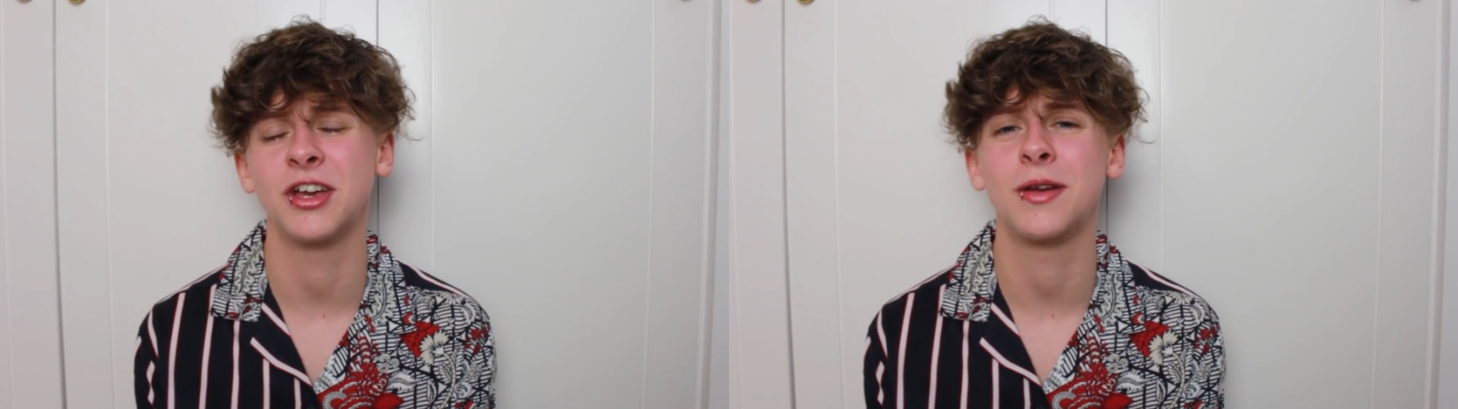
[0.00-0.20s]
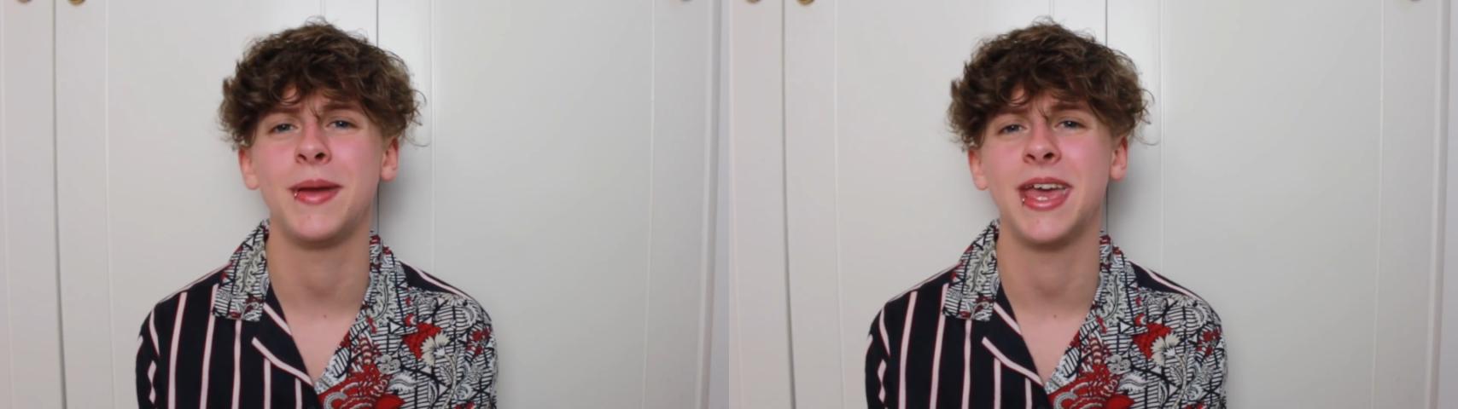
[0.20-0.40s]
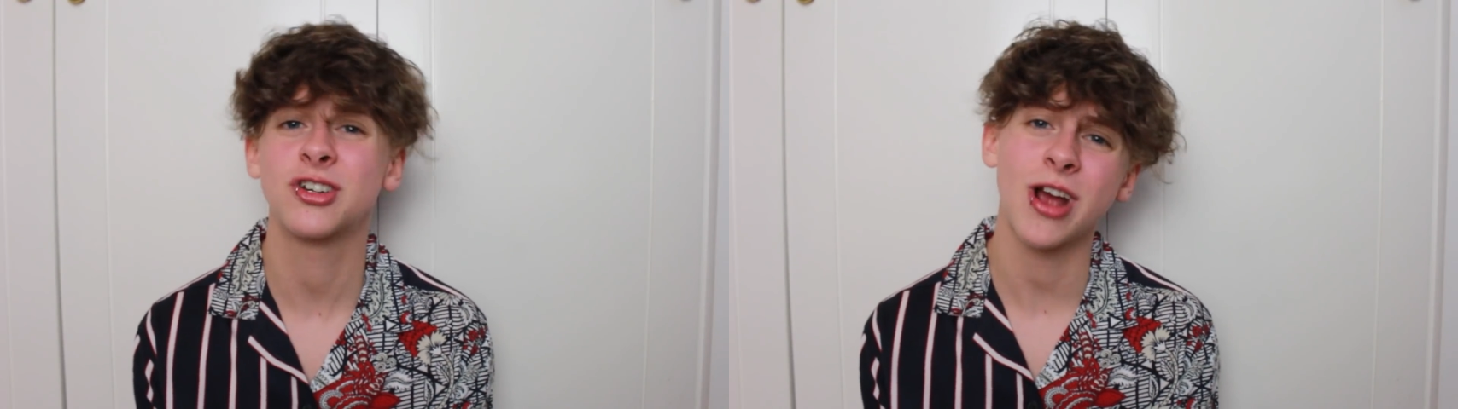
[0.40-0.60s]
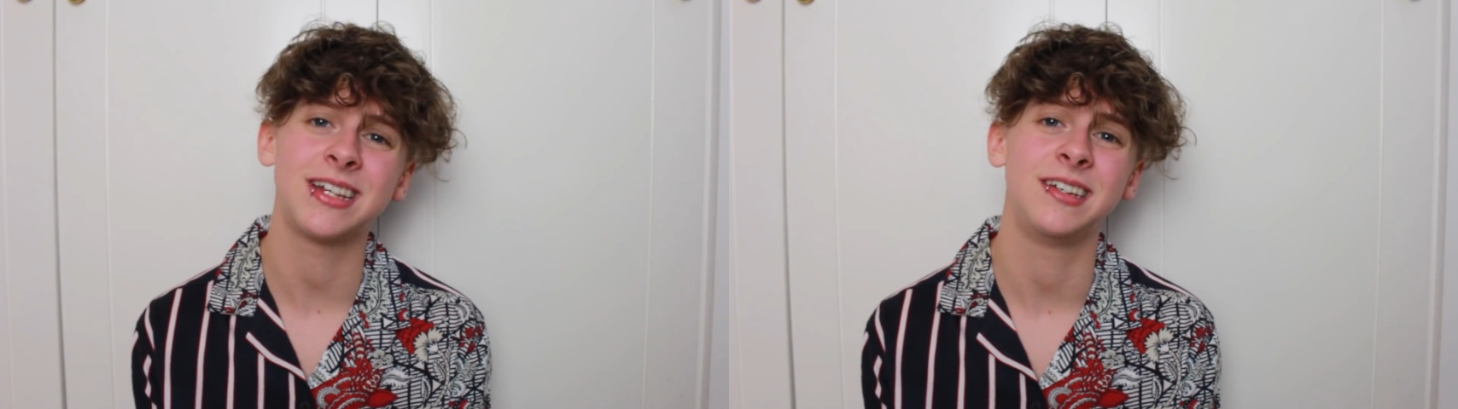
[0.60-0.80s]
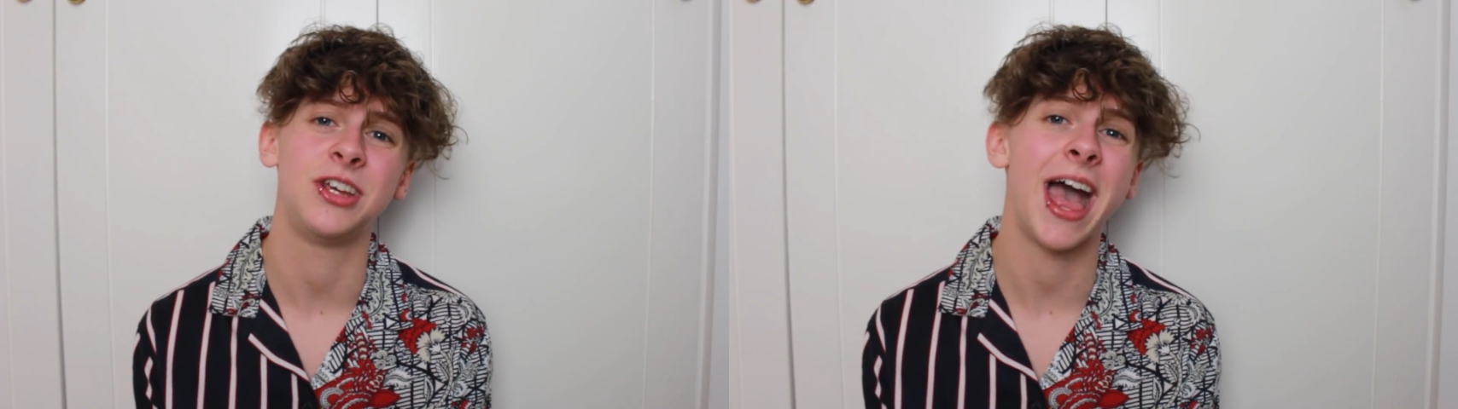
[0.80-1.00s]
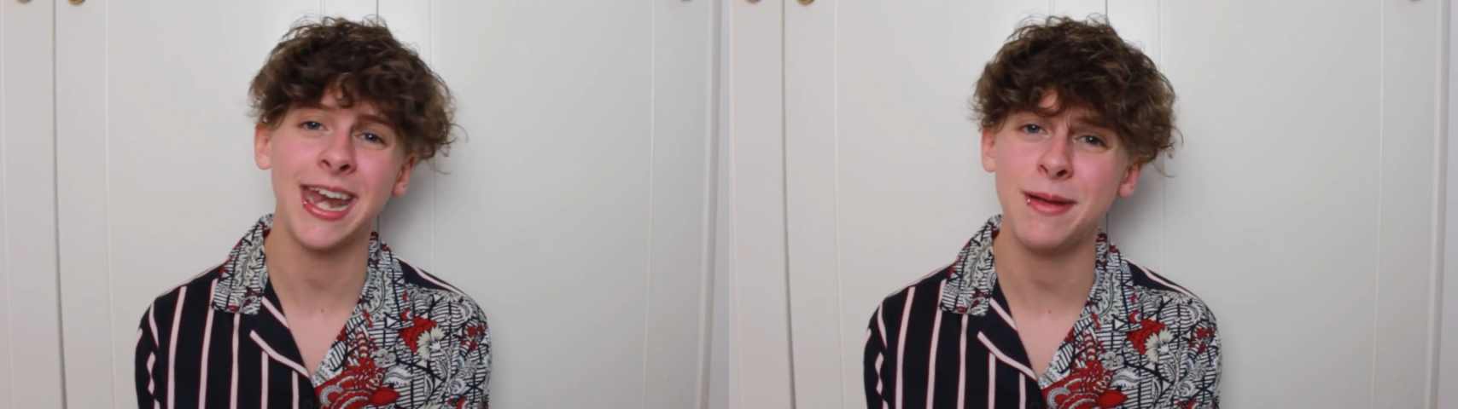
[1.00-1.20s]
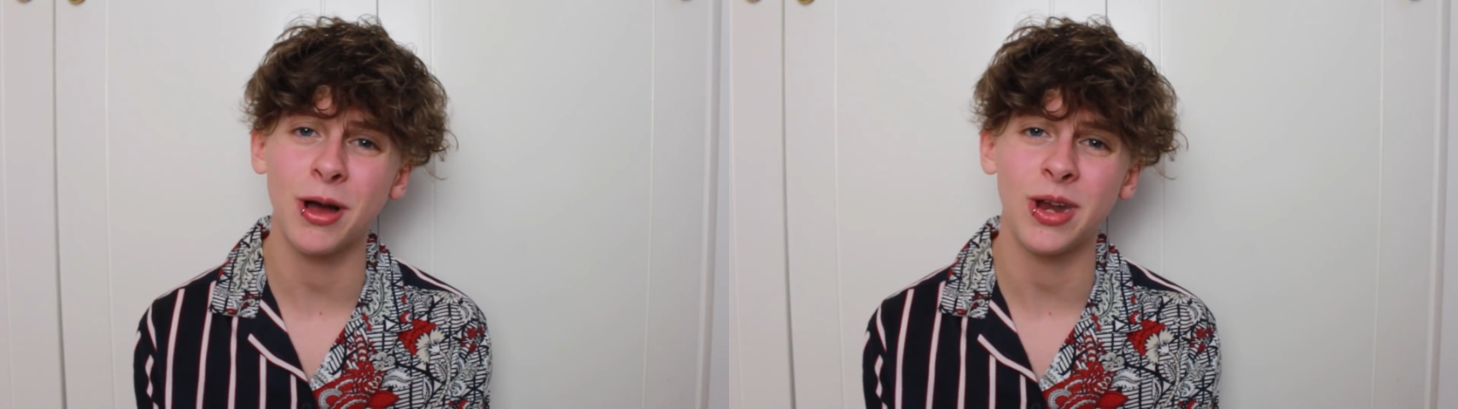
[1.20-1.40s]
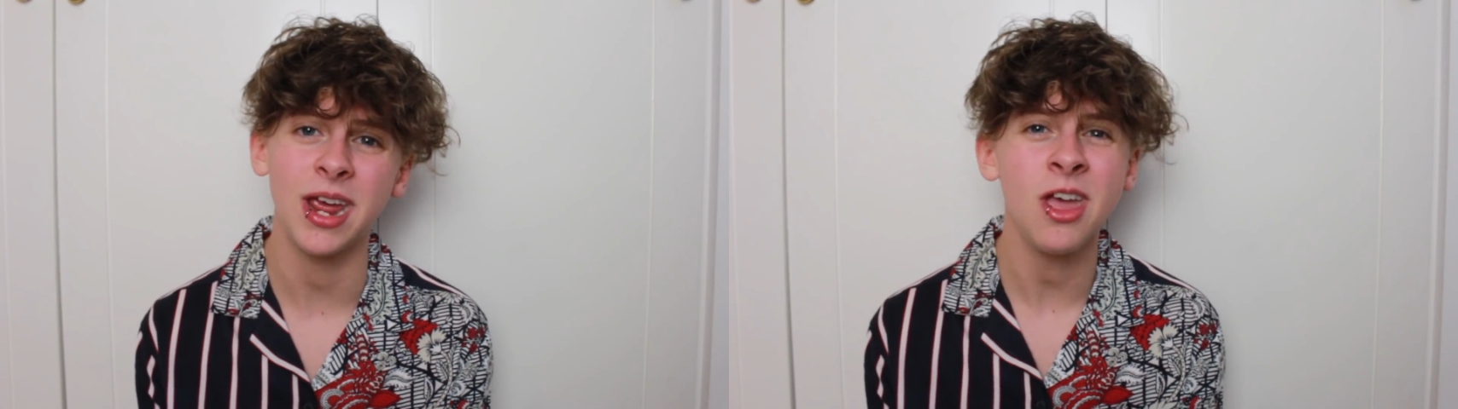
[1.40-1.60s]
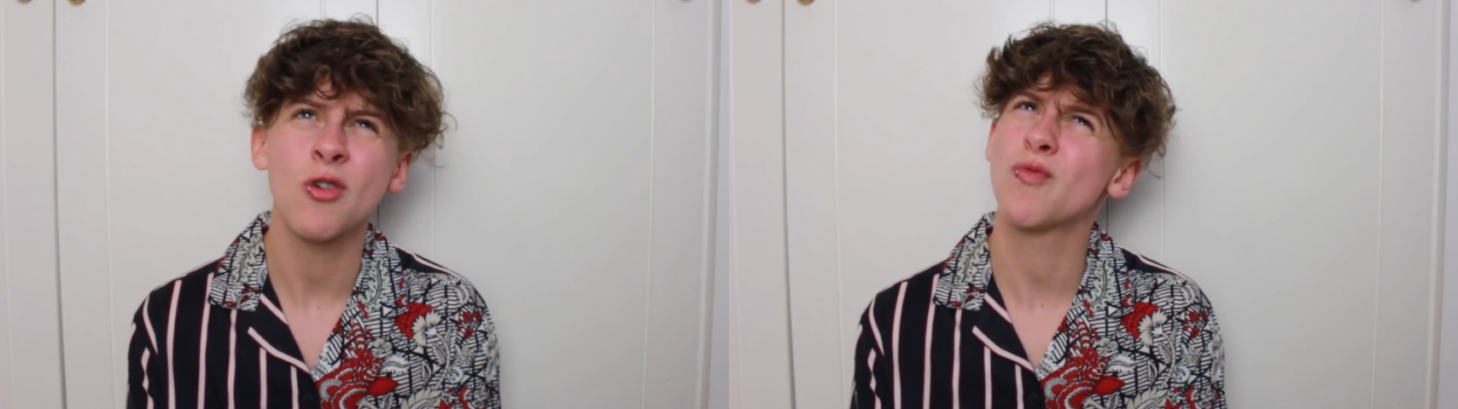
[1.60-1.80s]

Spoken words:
that can be attracted to anybody,